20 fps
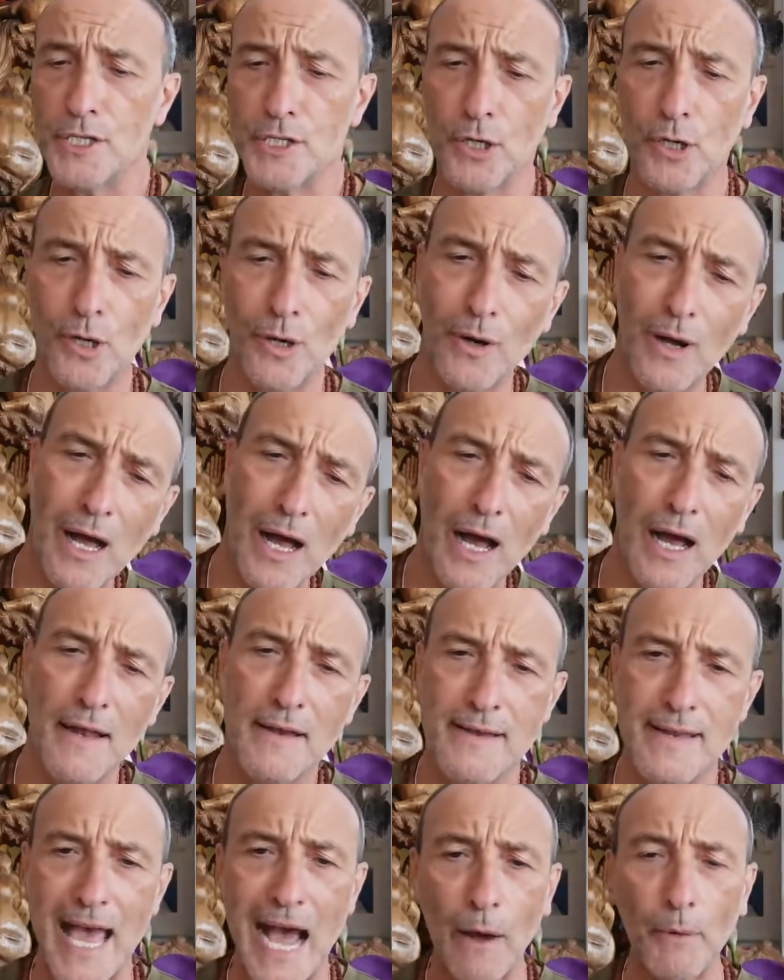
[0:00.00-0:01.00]
So
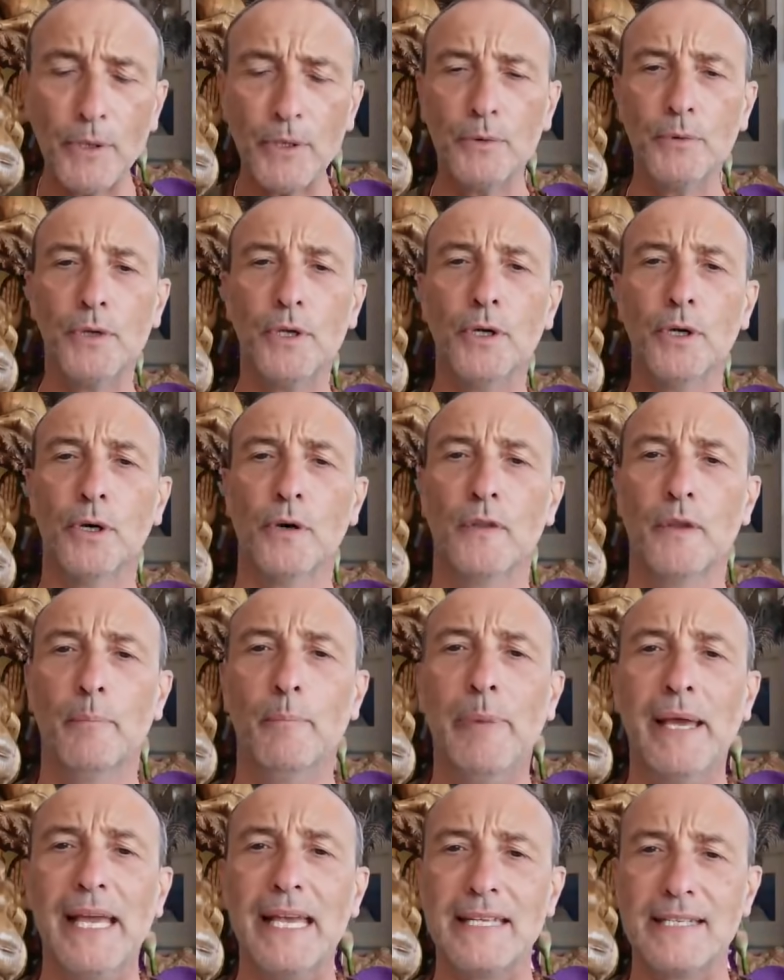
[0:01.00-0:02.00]
now you know the
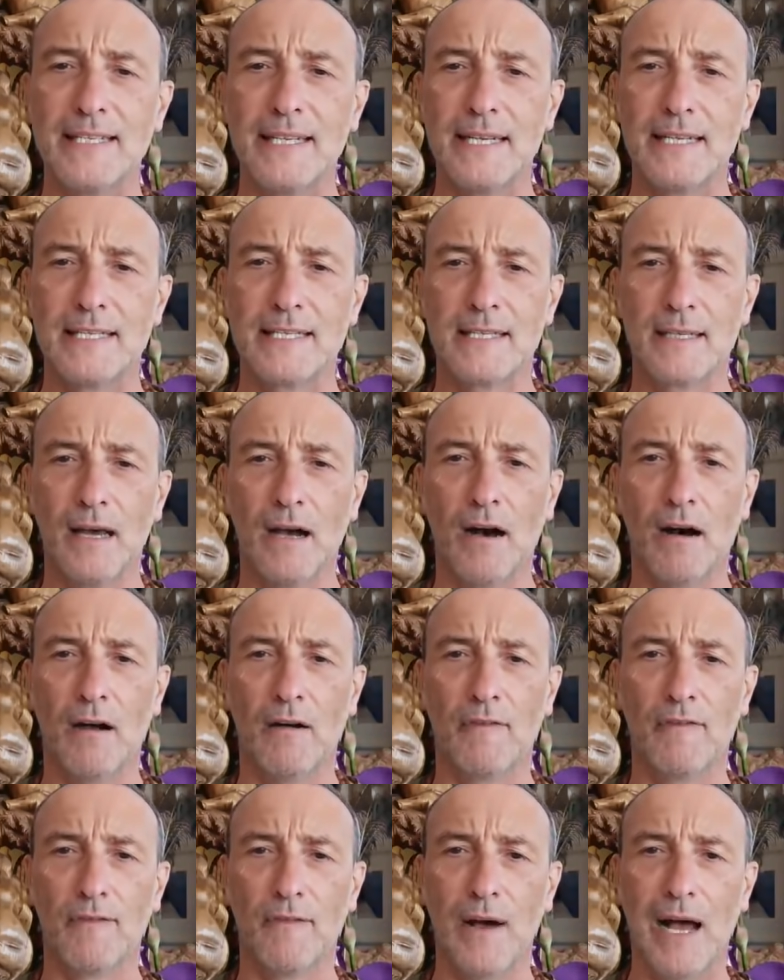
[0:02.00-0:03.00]
basis
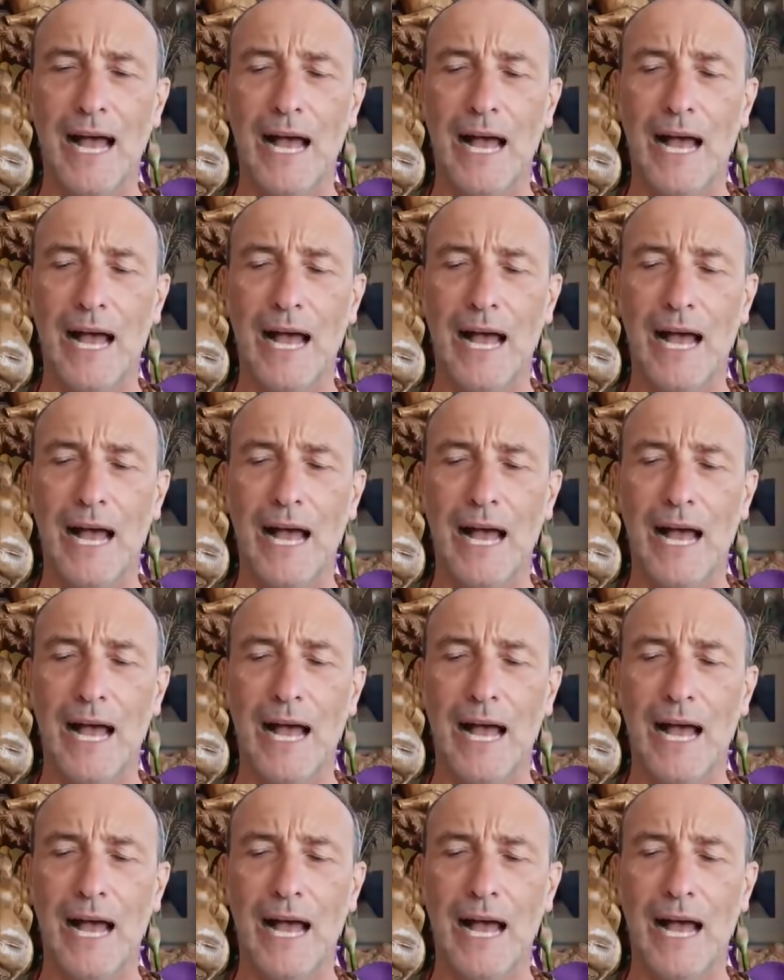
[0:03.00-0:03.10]
of